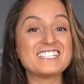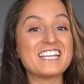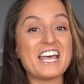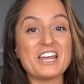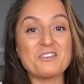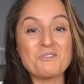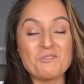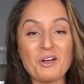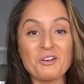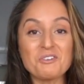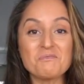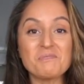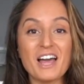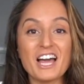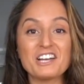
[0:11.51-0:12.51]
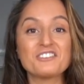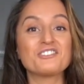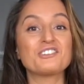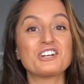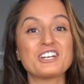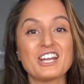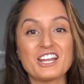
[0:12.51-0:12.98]
and welcome back
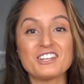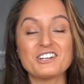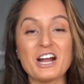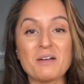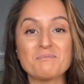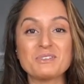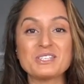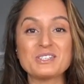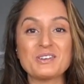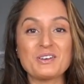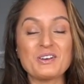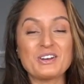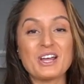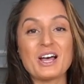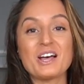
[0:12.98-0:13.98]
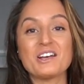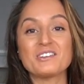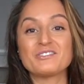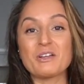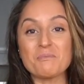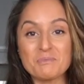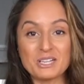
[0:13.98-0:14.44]
for another episode
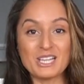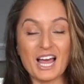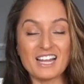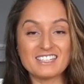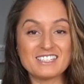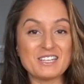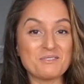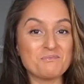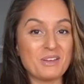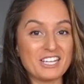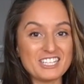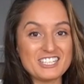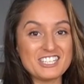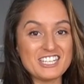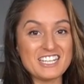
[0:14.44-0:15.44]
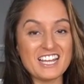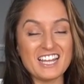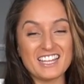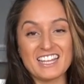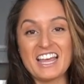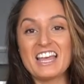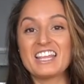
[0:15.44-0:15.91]
of Planta by
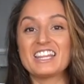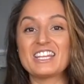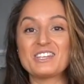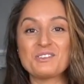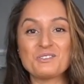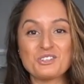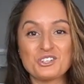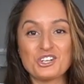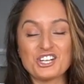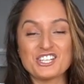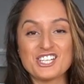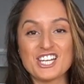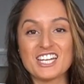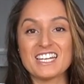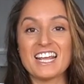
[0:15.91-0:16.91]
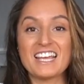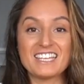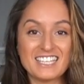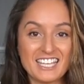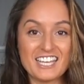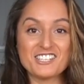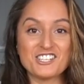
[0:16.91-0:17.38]
Gia, the Nutrition
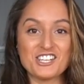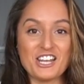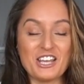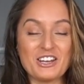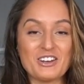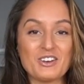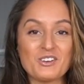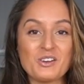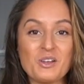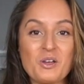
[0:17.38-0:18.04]
Kitchen.